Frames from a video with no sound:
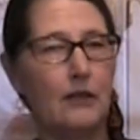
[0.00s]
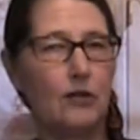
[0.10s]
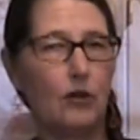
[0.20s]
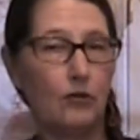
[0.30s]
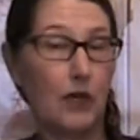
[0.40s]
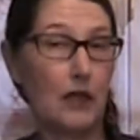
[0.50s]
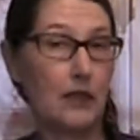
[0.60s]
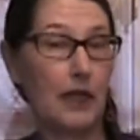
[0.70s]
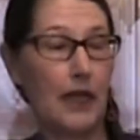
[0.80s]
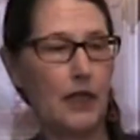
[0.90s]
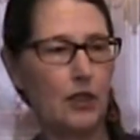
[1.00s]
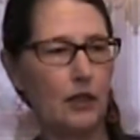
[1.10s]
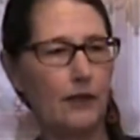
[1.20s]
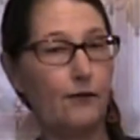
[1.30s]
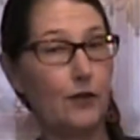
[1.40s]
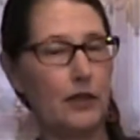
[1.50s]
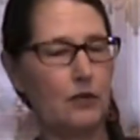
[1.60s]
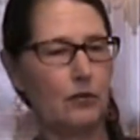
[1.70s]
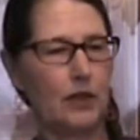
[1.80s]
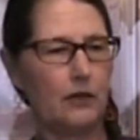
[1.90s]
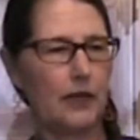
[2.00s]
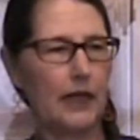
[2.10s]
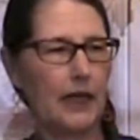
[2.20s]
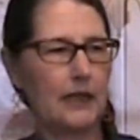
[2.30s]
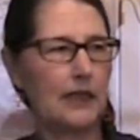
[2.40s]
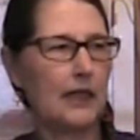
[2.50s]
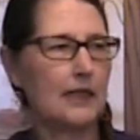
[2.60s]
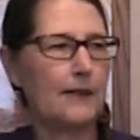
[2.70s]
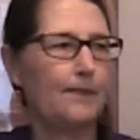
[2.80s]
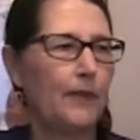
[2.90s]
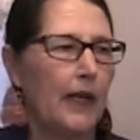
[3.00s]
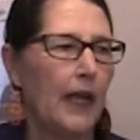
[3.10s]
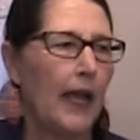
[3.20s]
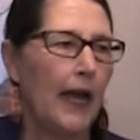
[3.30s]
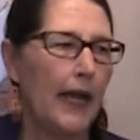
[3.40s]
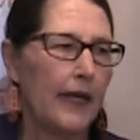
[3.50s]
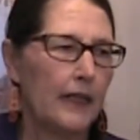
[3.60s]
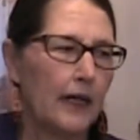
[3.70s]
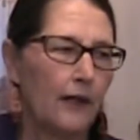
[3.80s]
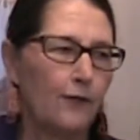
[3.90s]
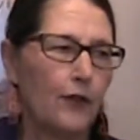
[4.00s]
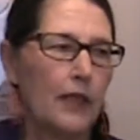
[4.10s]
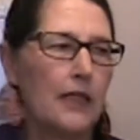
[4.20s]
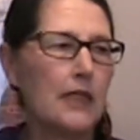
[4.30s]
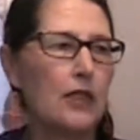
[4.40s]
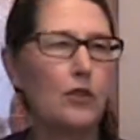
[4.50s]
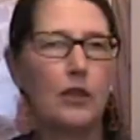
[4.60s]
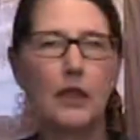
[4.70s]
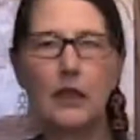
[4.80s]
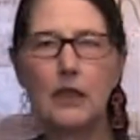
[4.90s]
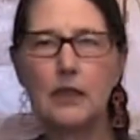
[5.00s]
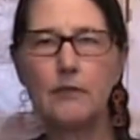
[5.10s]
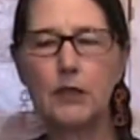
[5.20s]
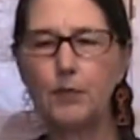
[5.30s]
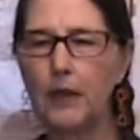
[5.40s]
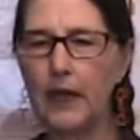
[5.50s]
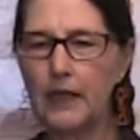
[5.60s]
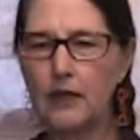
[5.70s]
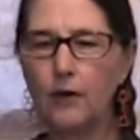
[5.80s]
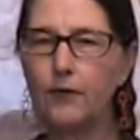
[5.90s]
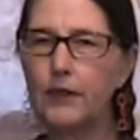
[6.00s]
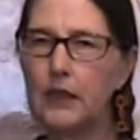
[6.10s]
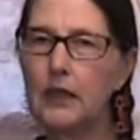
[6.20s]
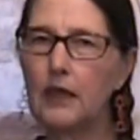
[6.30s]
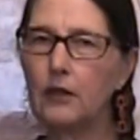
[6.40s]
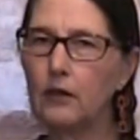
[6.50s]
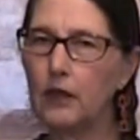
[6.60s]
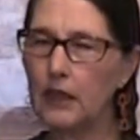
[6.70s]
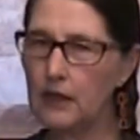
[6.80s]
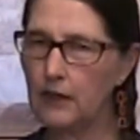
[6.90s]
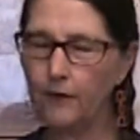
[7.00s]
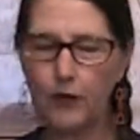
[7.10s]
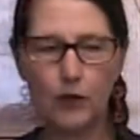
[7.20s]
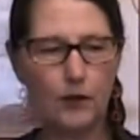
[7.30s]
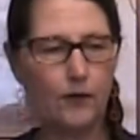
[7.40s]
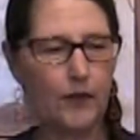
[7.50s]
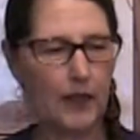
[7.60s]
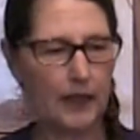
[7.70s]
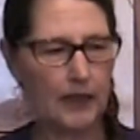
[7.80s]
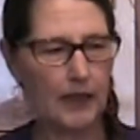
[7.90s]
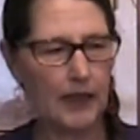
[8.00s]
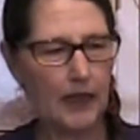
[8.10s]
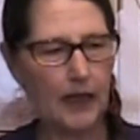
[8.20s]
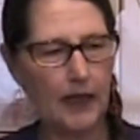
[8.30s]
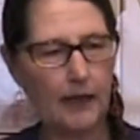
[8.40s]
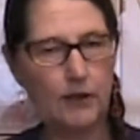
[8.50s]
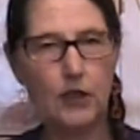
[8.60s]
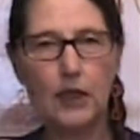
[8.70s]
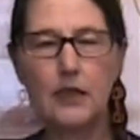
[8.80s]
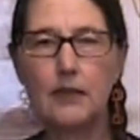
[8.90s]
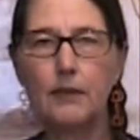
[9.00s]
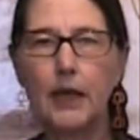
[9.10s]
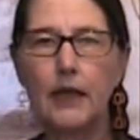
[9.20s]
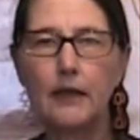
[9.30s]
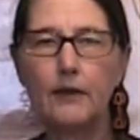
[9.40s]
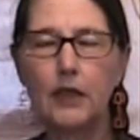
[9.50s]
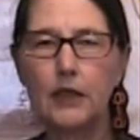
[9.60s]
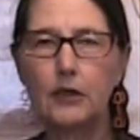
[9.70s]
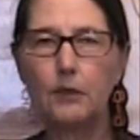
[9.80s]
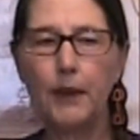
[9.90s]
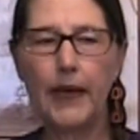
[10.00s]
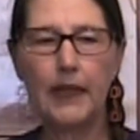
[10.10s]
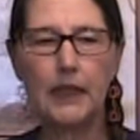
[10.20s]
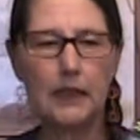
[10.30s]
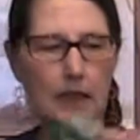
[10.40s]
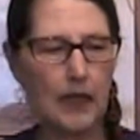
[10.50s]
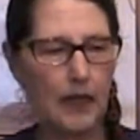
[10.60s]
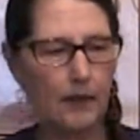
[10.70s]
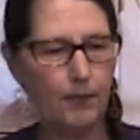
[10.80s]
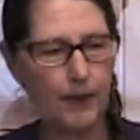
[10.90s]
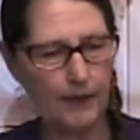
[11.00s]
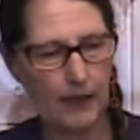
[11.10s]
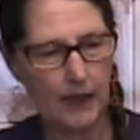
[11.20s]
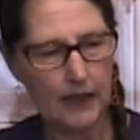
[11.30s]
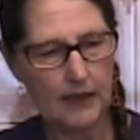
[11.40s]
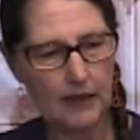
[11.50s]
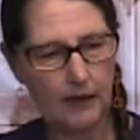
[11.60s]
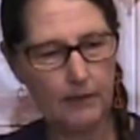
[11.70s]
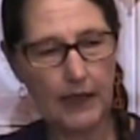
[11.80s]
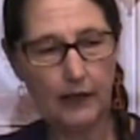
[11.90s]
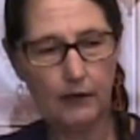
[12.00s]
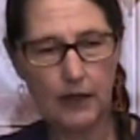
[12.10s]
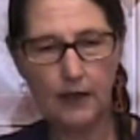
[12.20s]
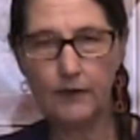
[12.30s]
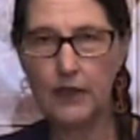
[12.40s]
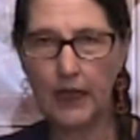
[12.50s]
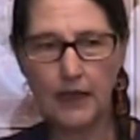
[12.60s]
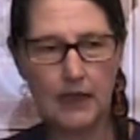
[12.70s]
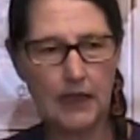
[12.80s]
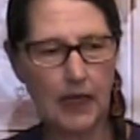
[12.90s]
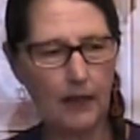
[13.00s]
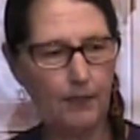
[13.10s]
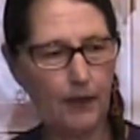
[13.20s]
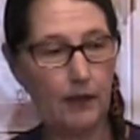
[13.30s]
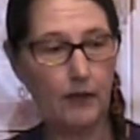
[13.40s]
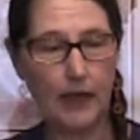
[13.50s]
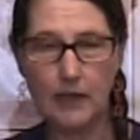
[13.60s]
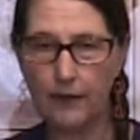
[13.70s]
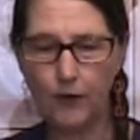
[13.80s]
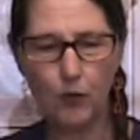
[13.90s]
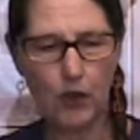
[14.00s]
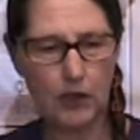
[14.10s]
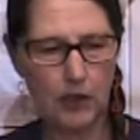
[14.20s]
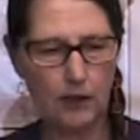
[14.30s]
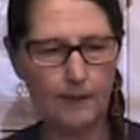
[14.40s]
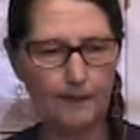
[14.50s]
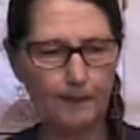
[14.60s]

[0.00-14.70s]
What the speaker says: So thanks to Angela for these really great ideas. And for this, you're going to need some supplies, hopefully, that are easy for you to find. Just some kind of clear packing tape, some decorative duct tape, that's if you want to,